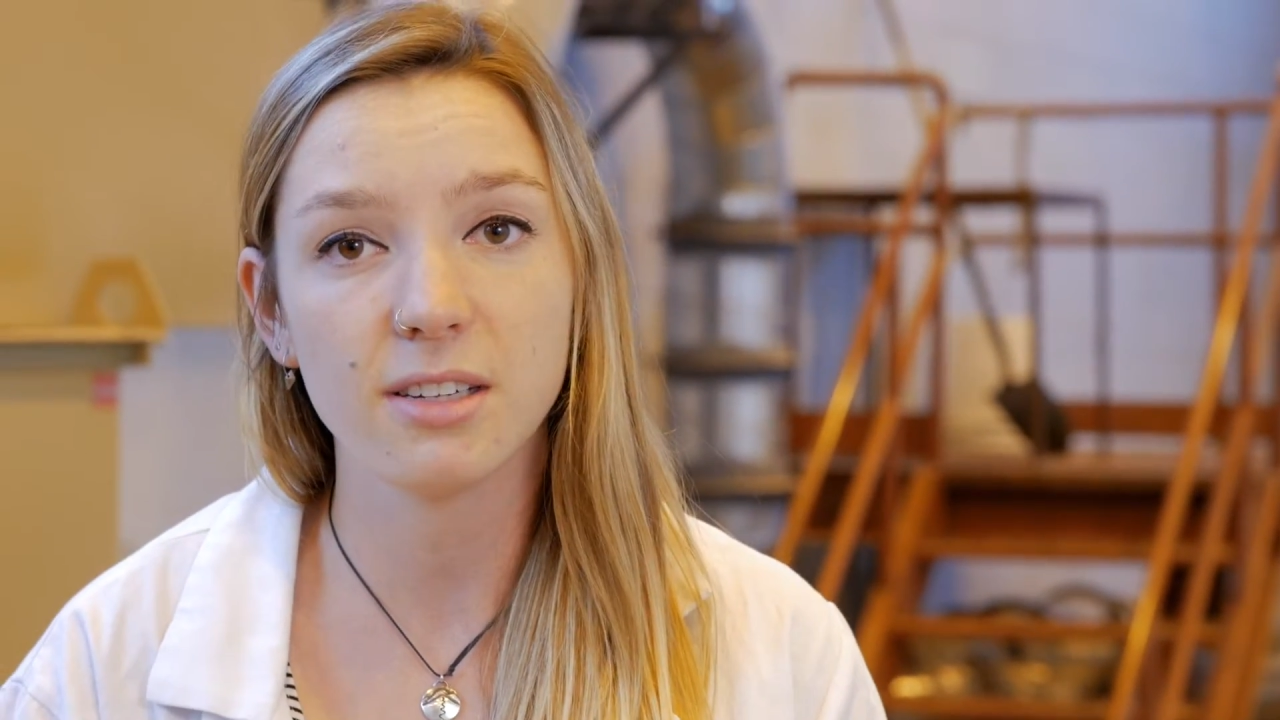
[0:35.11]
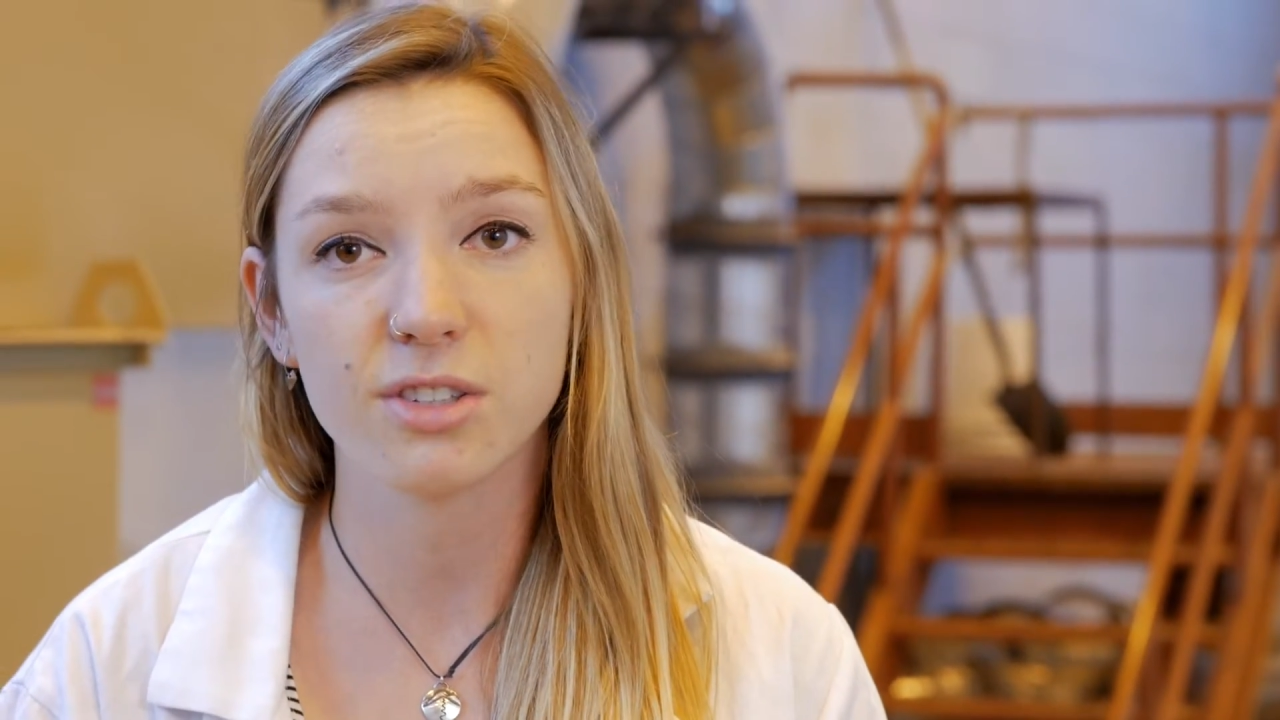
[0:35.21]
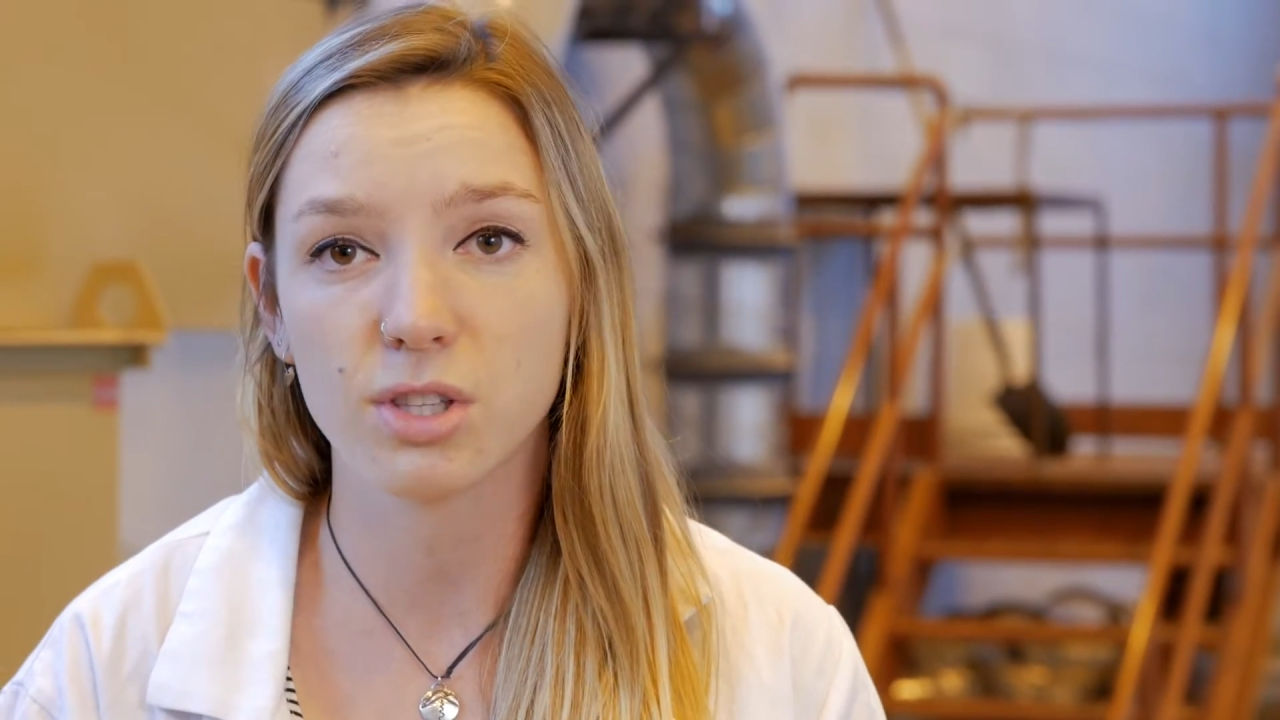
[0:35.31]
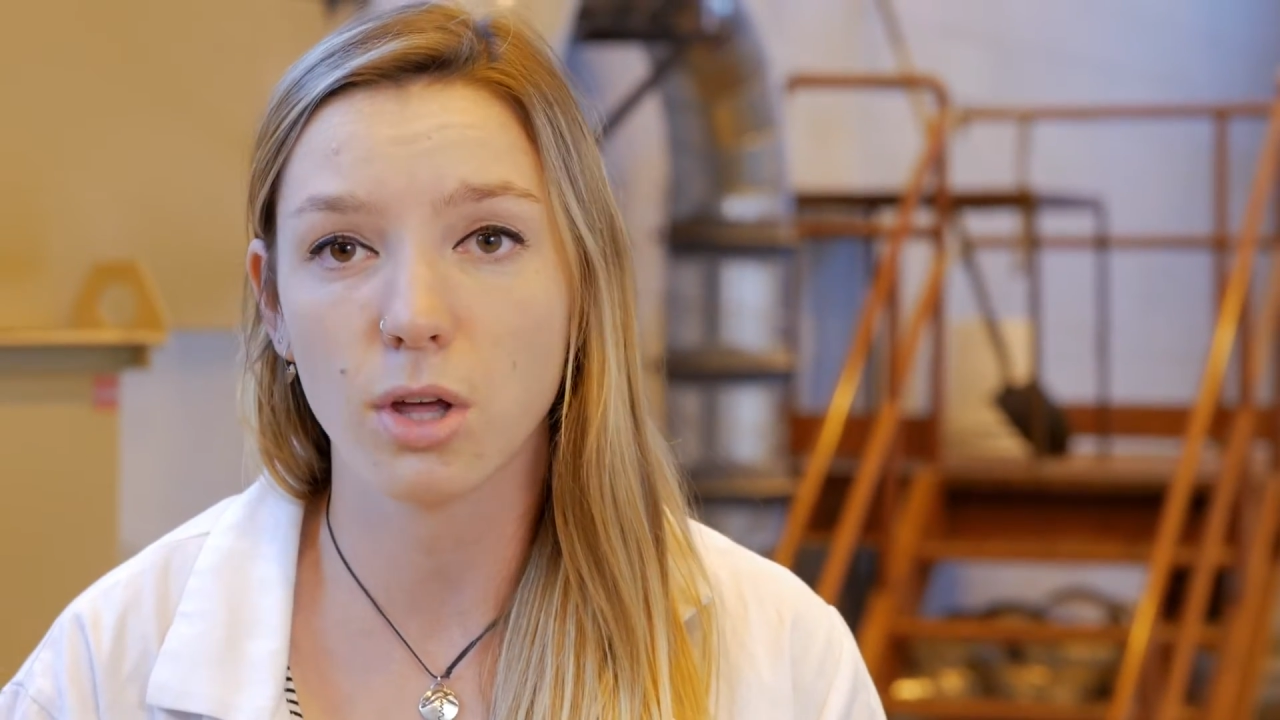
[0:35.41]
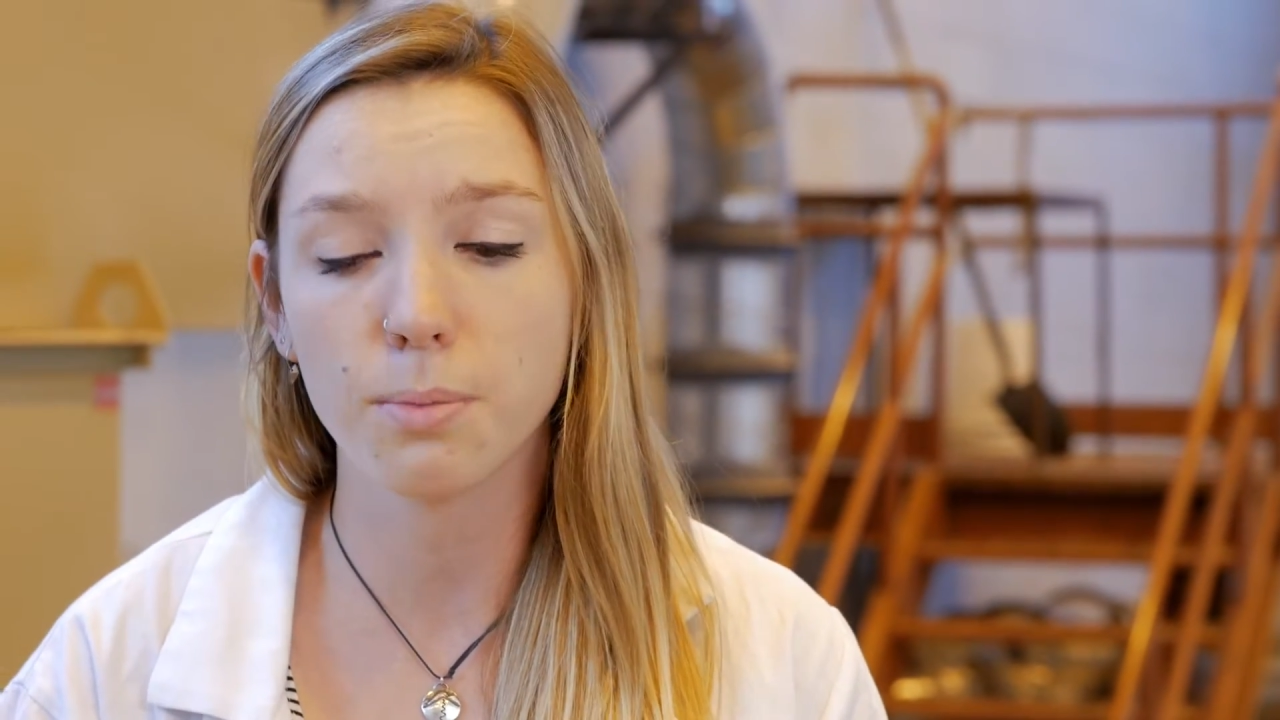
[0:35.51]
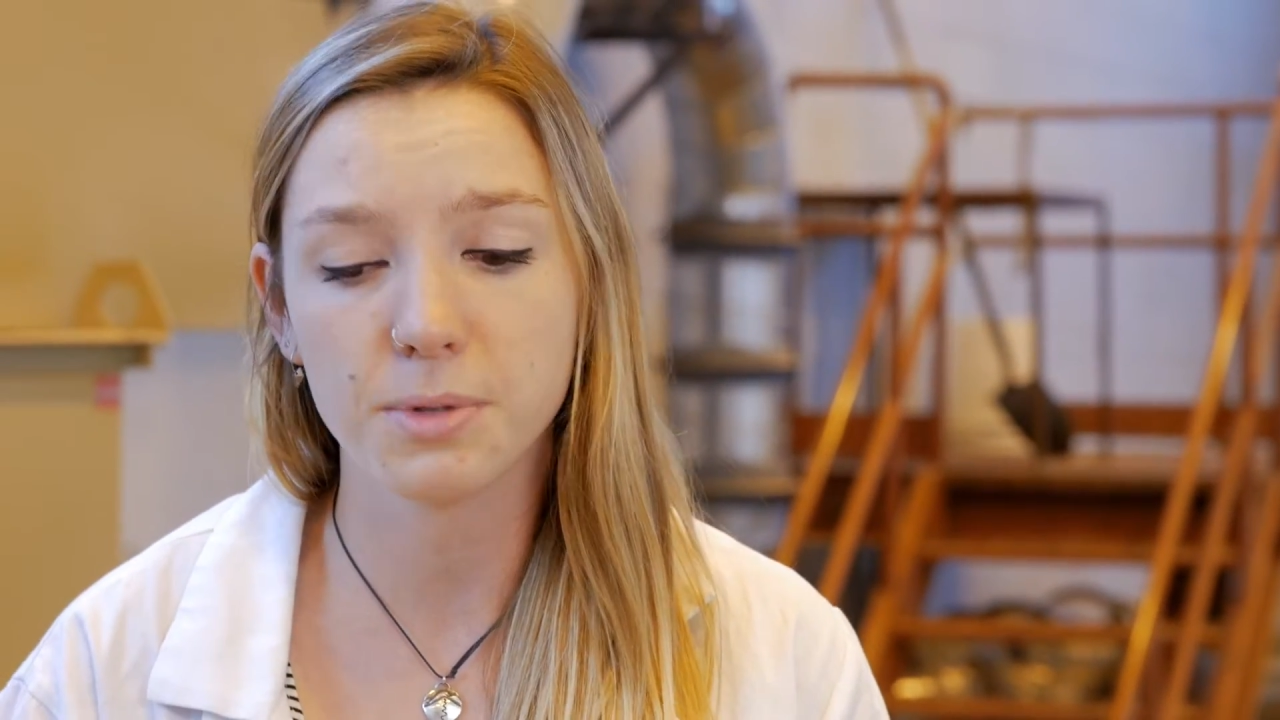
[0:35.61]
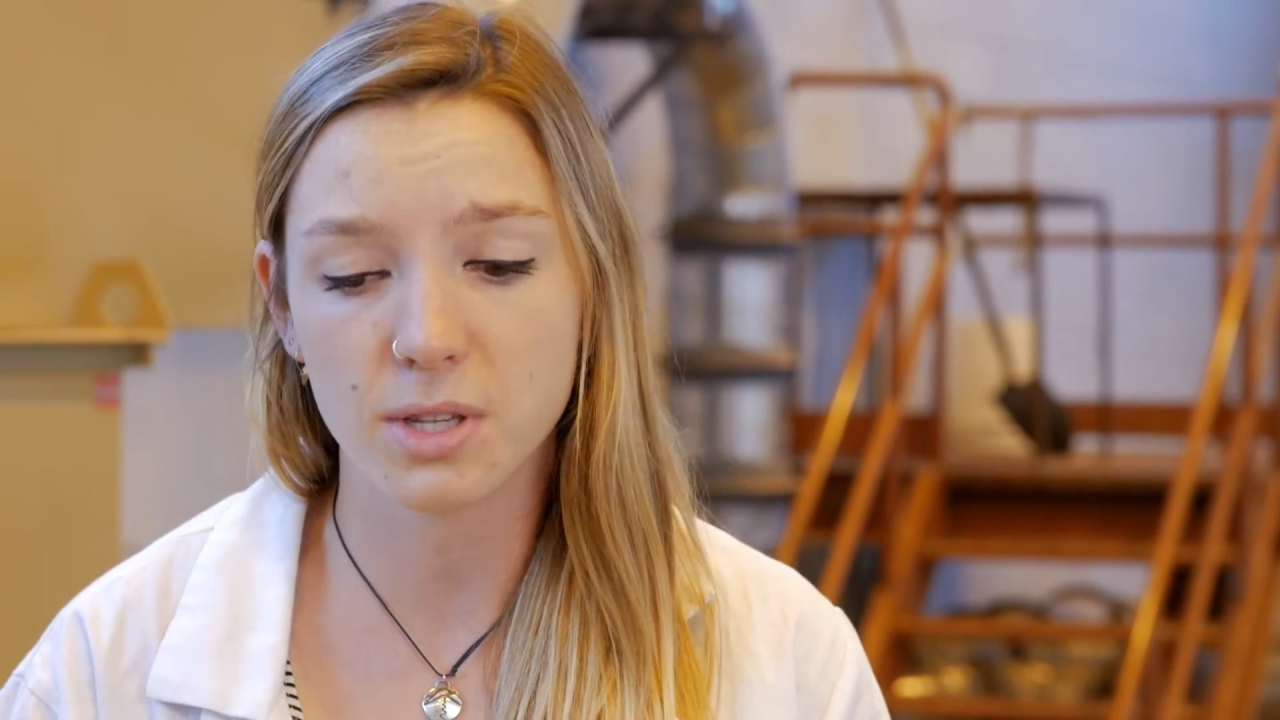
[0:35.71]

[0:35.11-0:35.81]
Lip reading: your slopes.